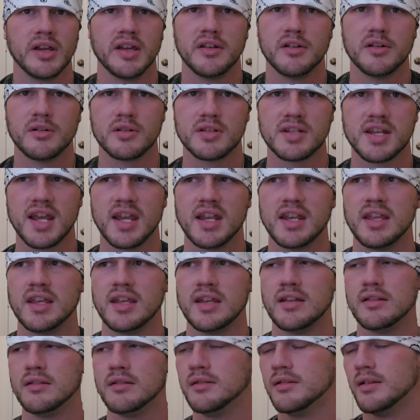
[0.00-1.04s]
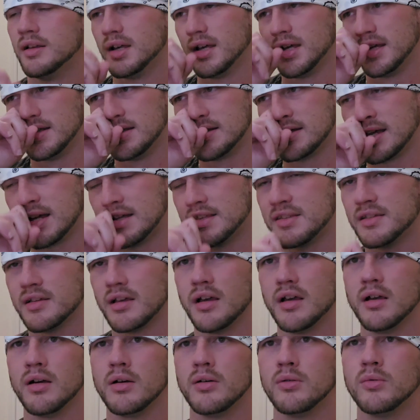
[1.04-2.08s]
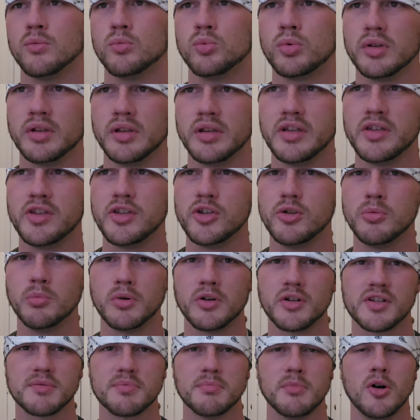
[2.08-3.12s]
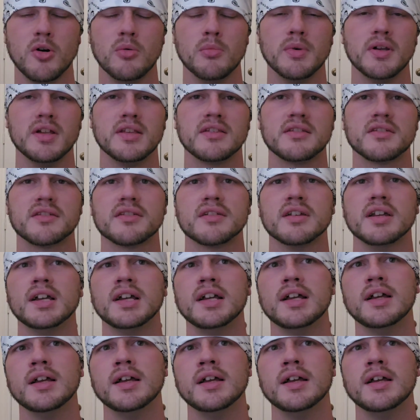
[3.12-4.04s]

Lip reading: entertaining. It's got really humorous moments.